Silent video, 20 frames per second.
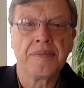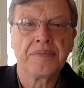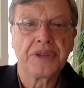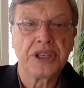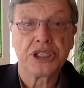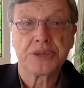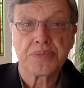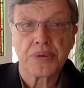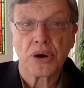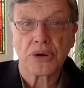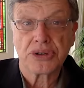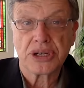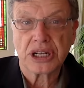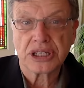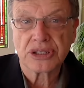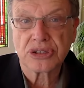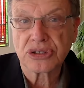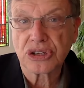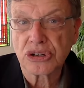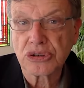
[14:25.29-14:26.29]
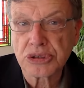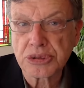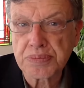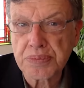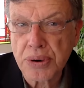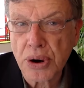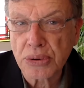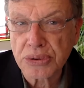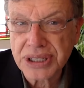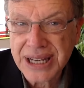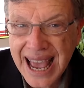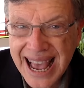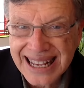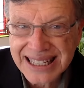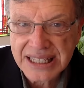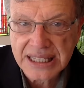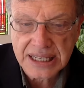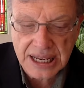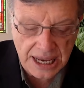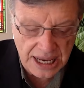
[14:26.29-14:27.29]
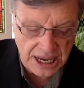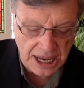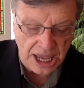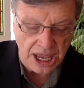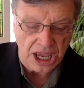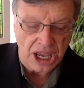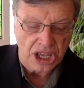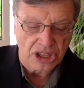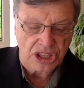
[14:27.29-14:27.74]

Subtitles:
These protesters are protesting